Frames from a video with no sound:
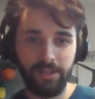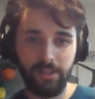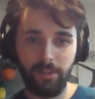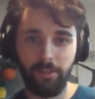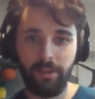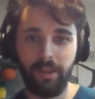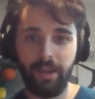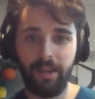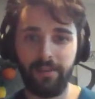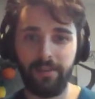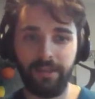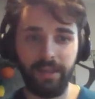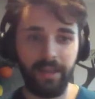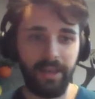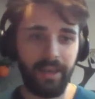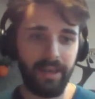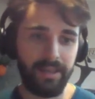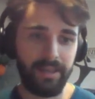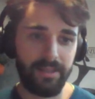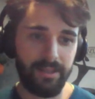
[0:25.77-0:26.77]
So we have the
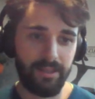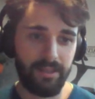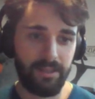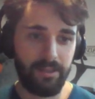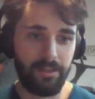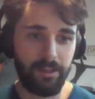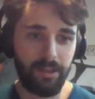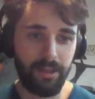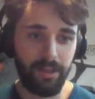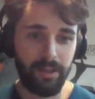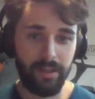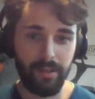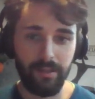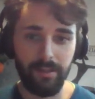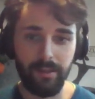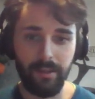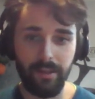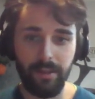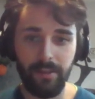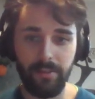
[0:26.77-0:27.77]
AC unit
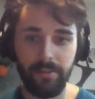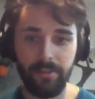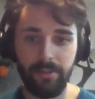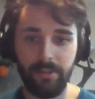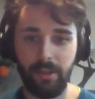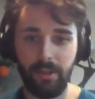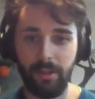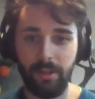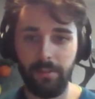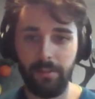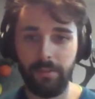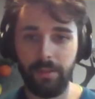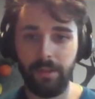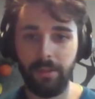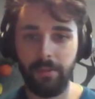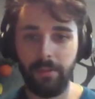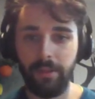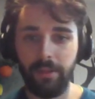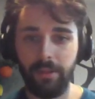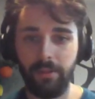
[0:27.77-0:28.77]
here on top,
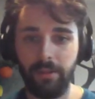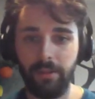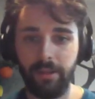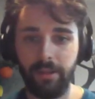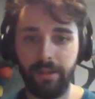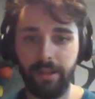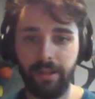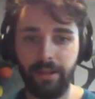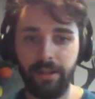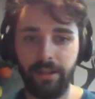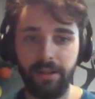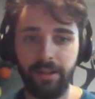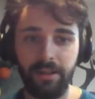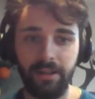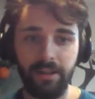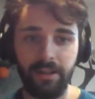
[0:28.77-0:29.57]
the window right there.